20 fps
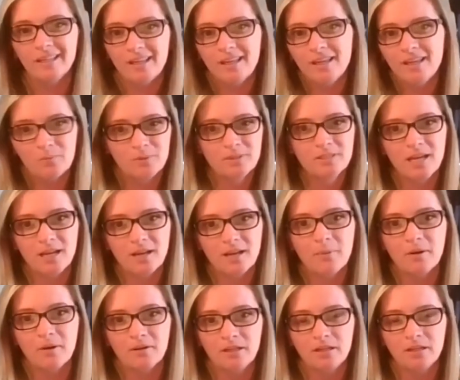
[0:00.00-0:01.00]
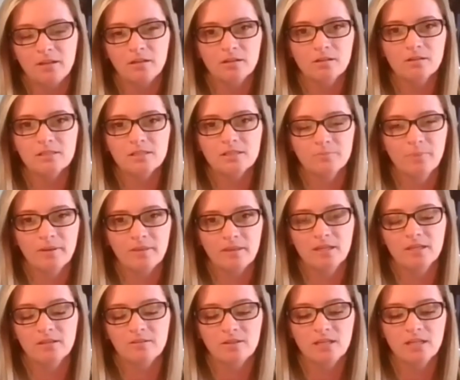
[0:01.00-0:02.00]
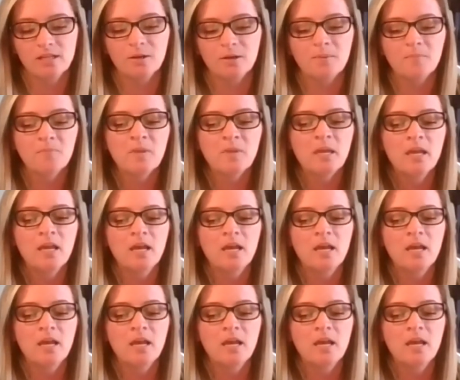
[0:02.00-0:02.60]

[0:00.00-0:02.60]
it would take about a year by the end of the year.